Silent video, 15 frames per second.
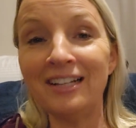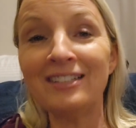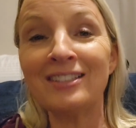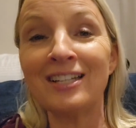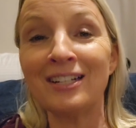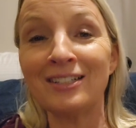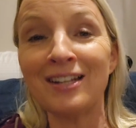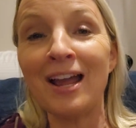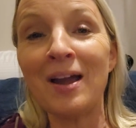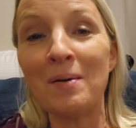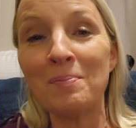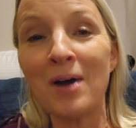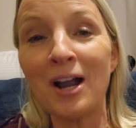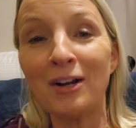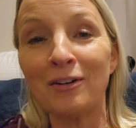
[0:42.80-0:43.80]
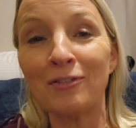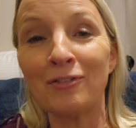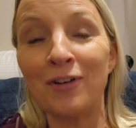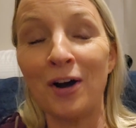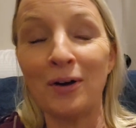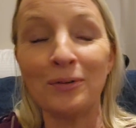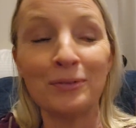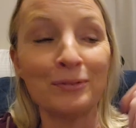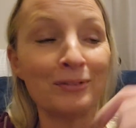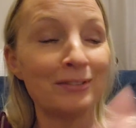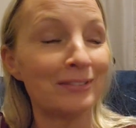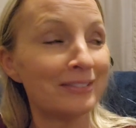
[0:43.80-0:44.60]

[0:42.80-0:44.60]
it's a damn microphone.